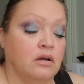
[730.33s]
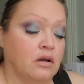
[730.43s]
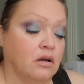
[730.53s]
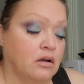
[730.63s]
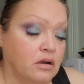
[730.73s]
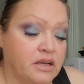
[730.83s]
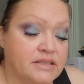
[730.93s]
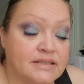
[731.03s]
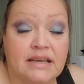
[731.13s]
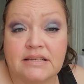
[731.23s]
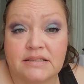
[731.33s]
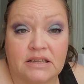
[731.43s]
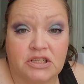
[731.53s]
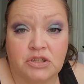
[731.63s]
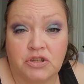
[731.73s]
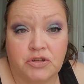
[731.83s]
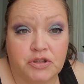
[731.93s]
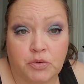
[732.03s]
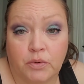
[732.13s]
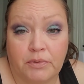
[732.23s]
Uh, it says that you,
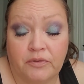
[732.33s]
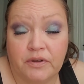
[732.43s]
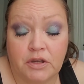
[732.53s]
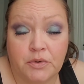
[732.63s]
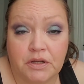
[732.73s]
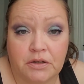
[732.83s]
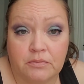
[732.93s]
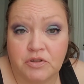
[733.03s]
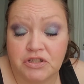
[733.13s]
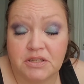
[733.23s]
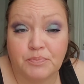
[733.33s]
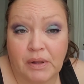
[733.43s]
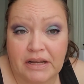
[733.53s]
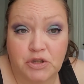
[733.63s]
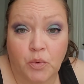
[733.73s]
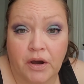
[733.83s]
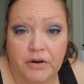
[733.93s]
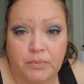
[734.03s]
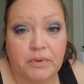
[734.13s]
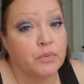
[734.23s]
to remove it, you can just splash
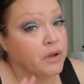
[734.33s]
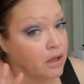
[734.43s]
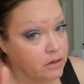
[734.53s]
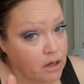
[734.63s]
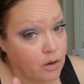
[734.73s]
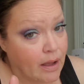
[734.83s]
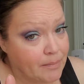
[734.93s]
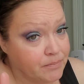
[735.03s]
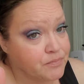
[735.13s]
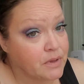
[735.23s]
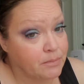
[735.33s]
water, but we all know I'm,